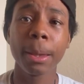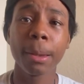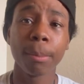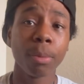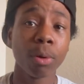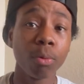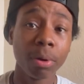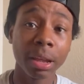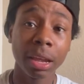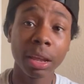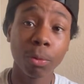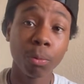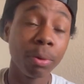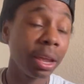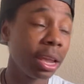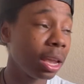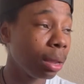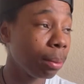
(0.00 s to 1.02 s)
But we ain't
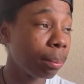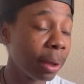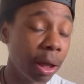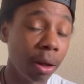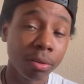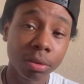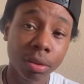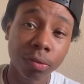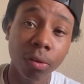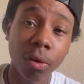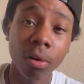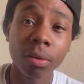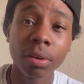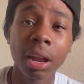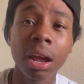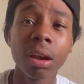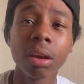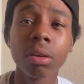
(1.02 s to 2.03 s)
we ain't bound to fall
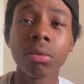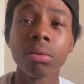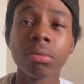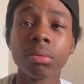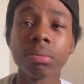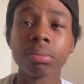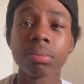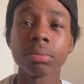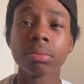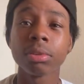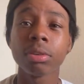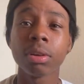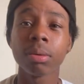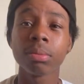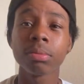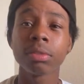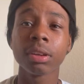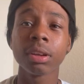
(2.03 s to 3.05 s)
down on him. You know
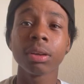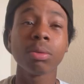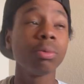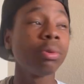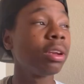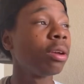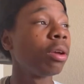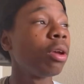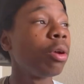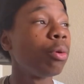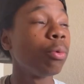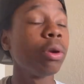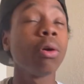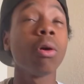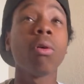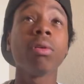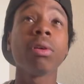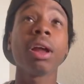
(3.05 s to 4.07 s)
what I'm saying? We we
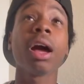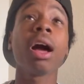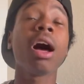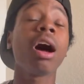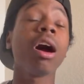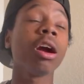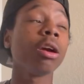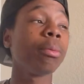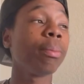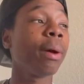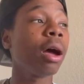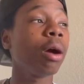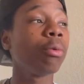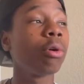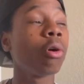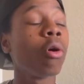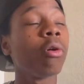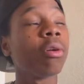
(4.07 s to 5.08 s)
holding that higher power,
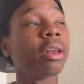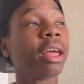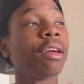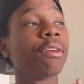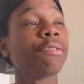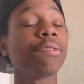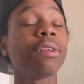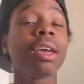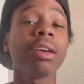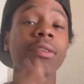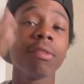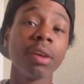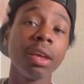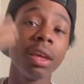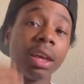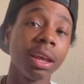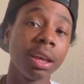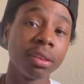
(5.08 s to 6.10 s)
we holding that faith
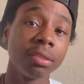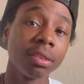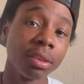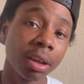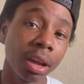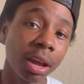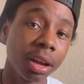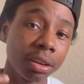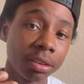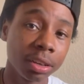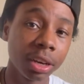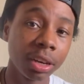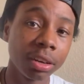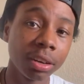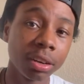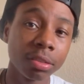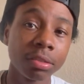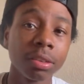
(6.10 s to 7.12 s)
into God,
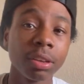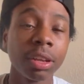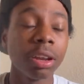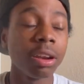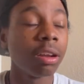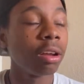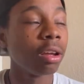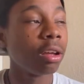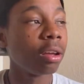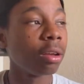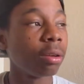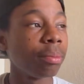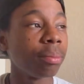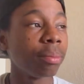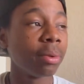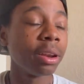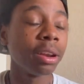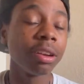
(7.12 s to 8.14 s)
changing us in a
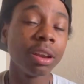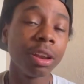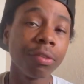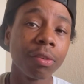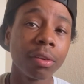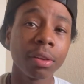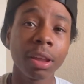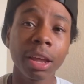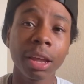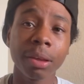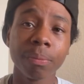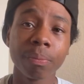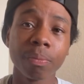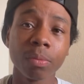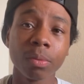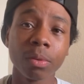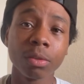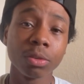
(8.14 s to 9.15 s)
um, in a different light,
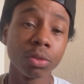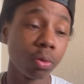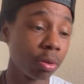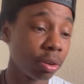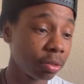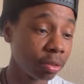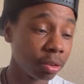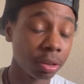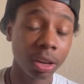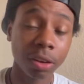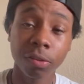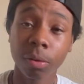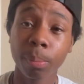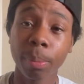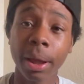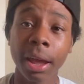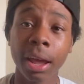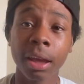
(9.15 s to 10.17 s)
showing us a
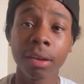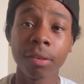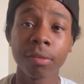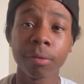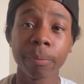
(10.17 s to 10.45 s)
different path.